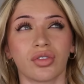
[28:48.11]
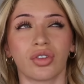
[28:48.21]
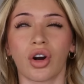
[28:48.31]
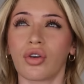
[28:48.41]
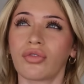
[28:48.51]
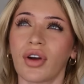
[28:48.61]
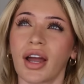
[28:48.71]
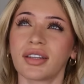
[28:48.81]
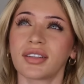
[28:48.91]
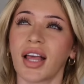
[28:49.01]

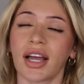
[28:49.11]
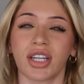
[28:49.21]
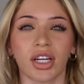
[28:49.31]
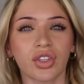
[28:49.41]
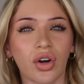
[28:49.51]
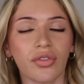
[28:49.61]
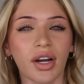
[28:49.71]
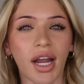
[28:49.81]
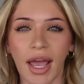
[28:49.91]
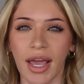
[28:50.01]
girlfriend slash
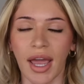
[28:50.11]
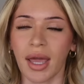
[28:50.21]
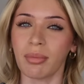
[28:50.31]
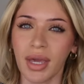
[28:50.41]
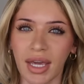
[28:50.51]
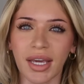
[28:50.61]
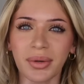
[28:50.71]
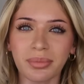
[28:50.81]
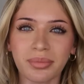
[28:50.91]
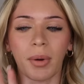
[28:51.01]
ex-girlfriend, aka me,